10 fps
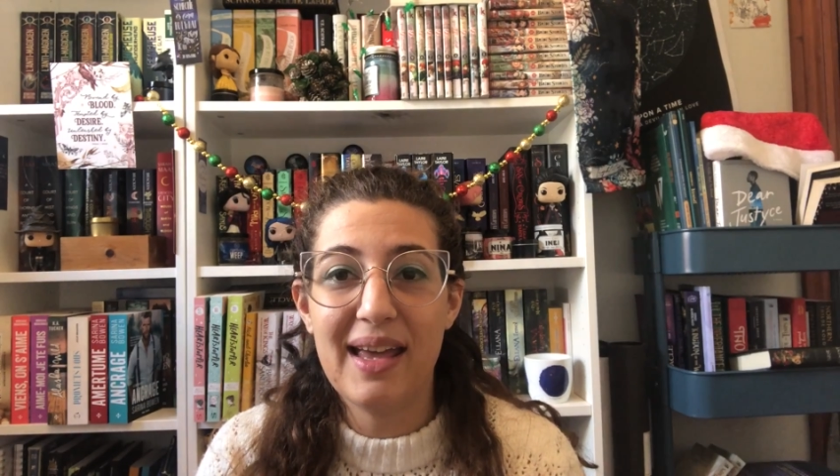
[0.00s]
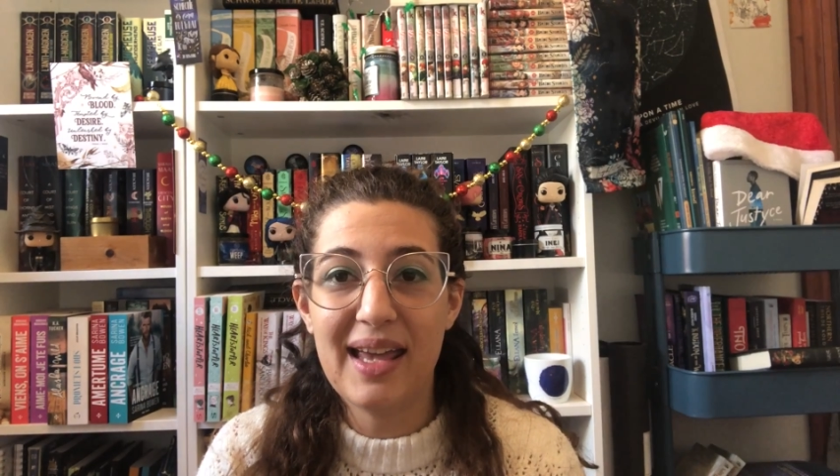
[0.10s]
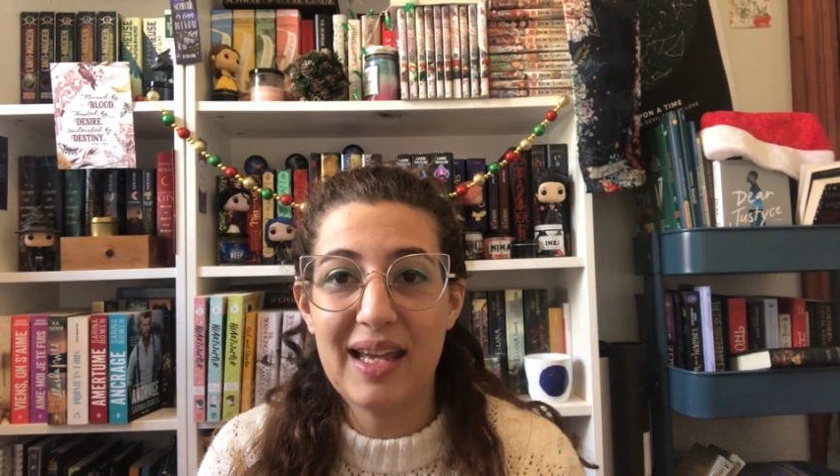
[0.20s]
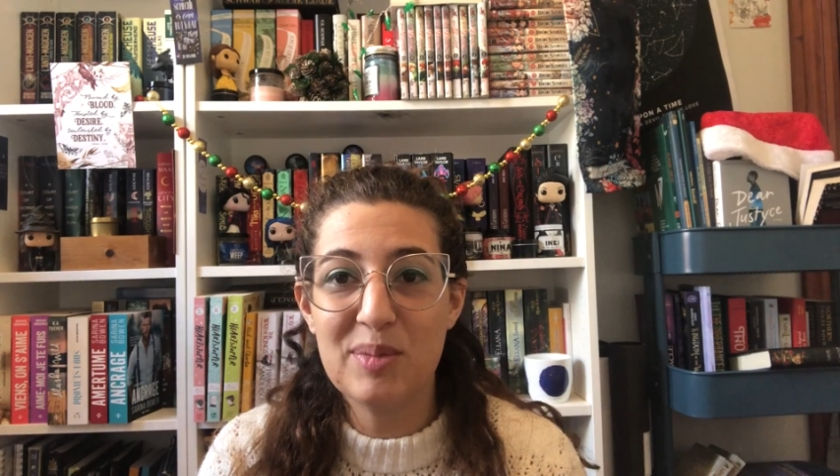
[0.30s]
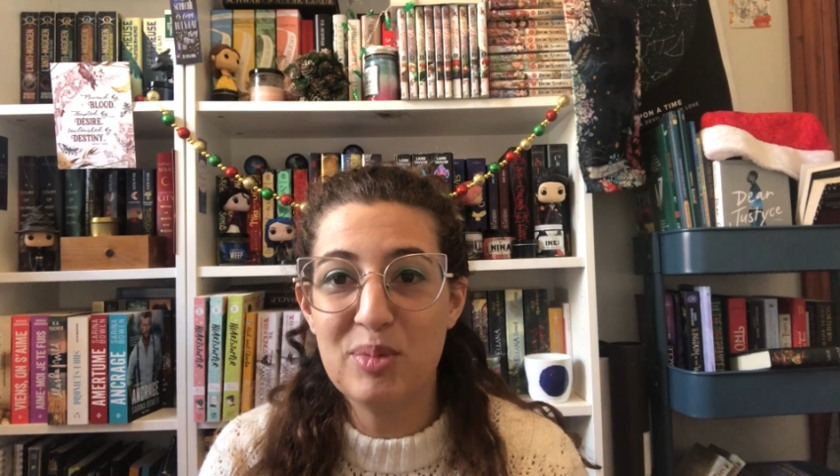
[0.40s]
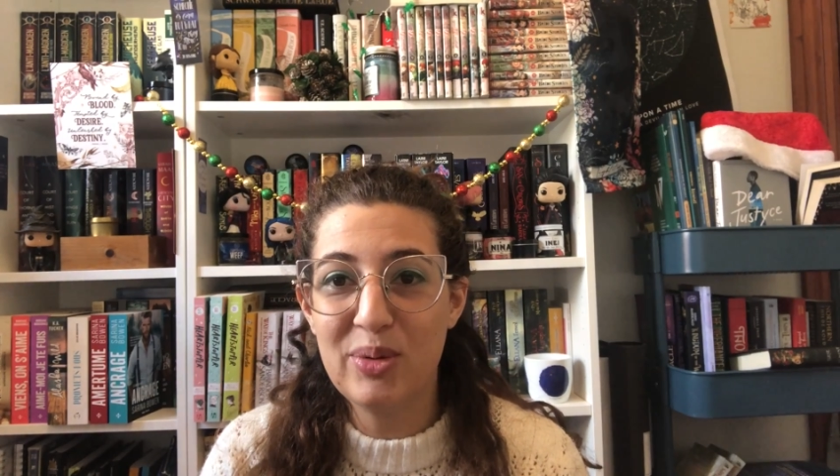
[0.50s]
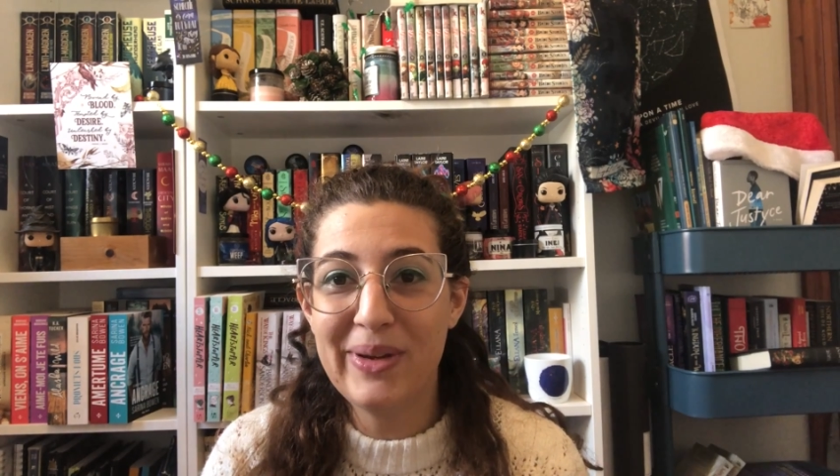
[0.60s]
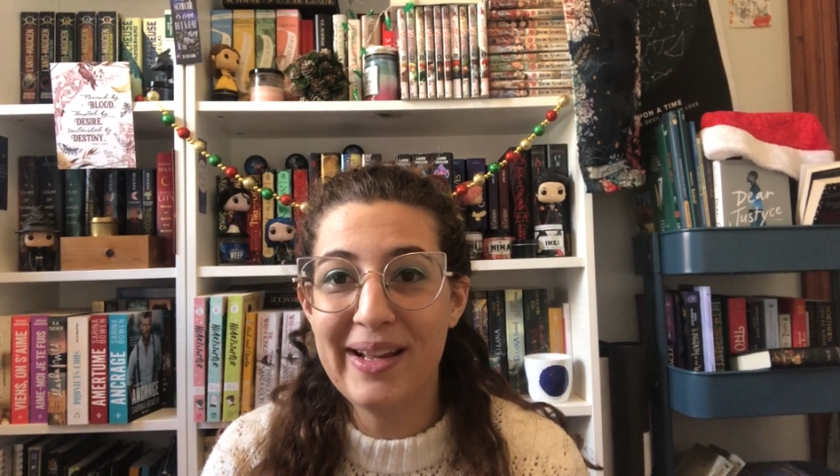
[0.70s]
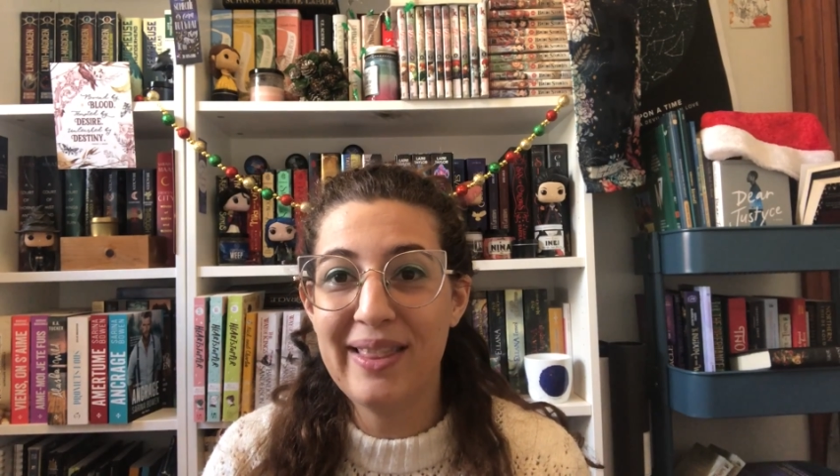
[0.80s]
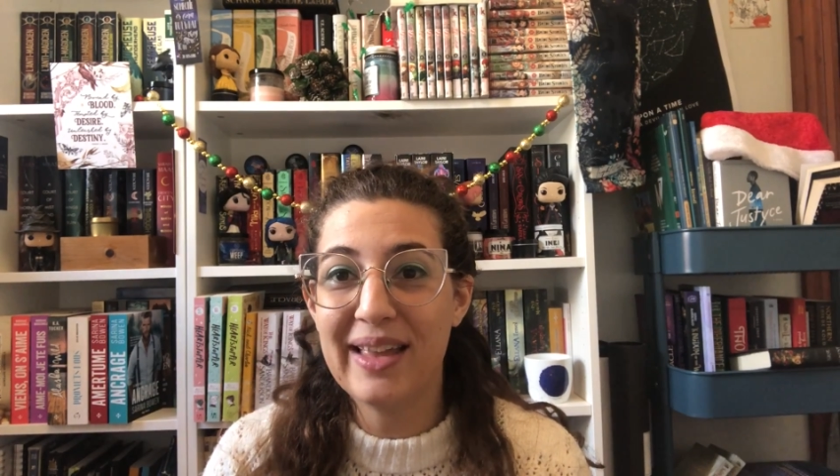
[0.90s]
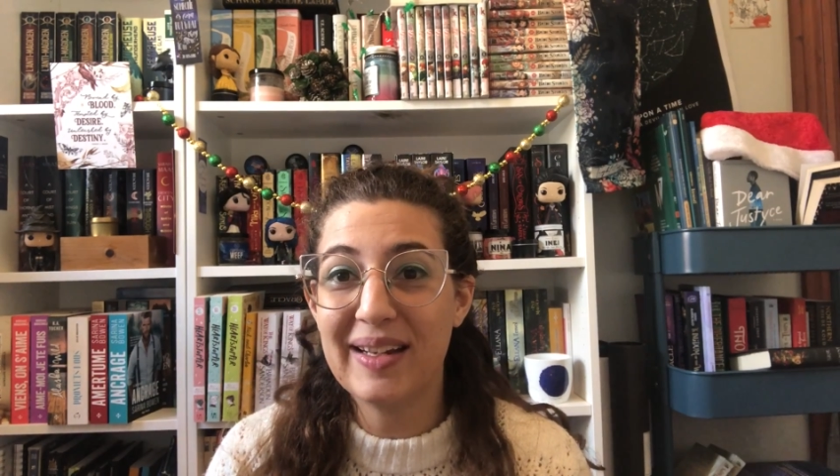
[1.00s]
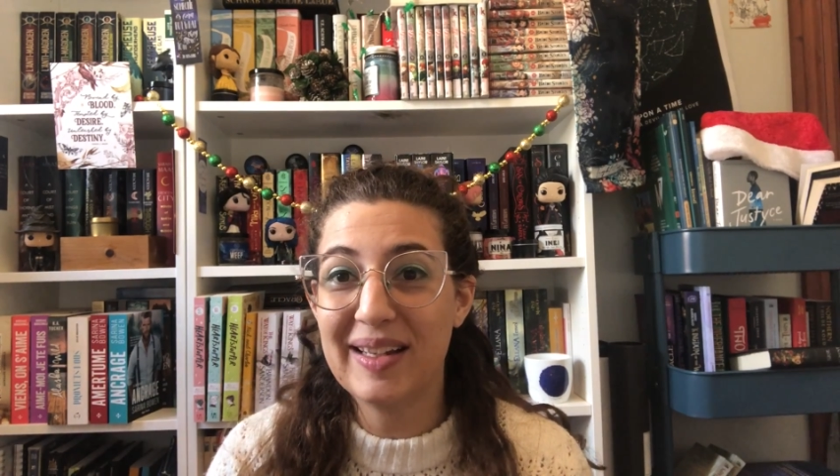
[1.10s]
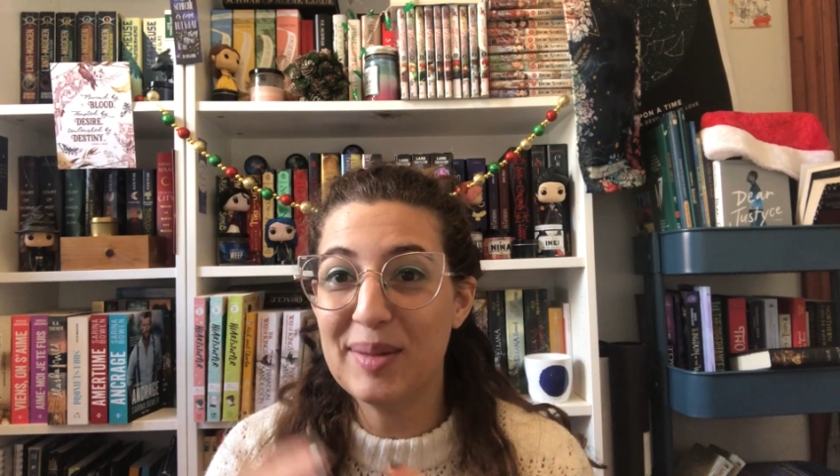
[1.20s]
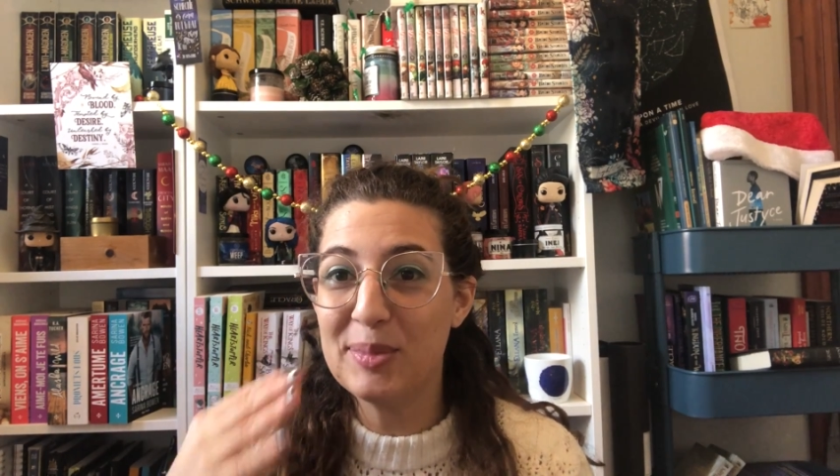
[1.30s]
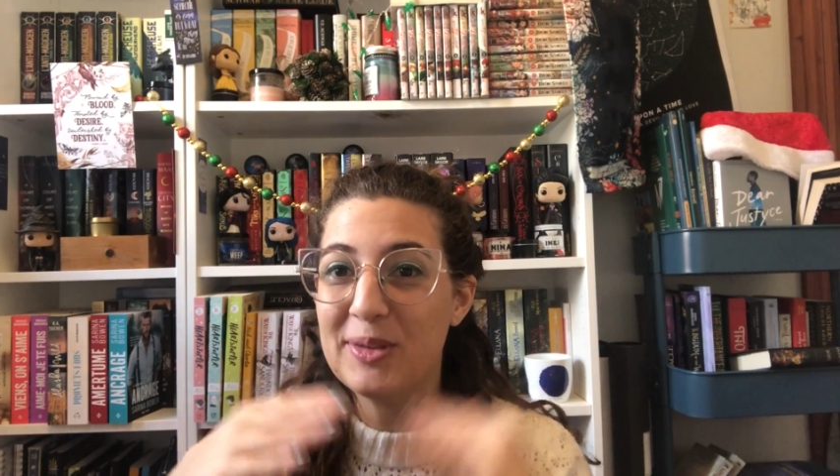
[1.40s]
and Bree that
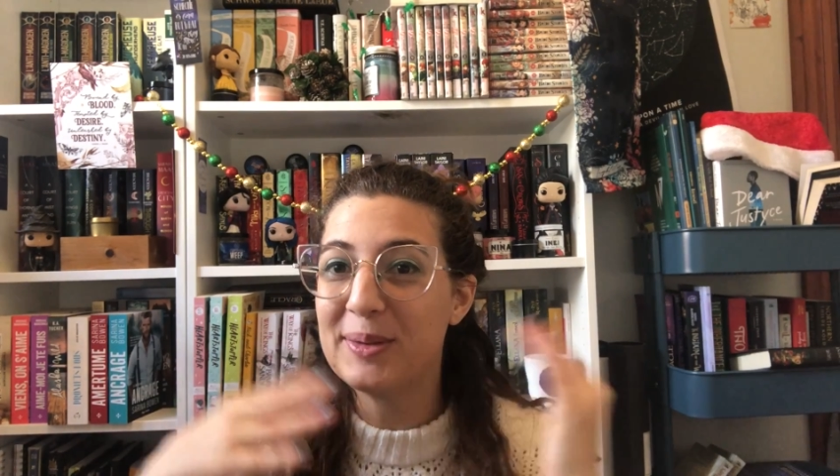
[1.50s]
keeps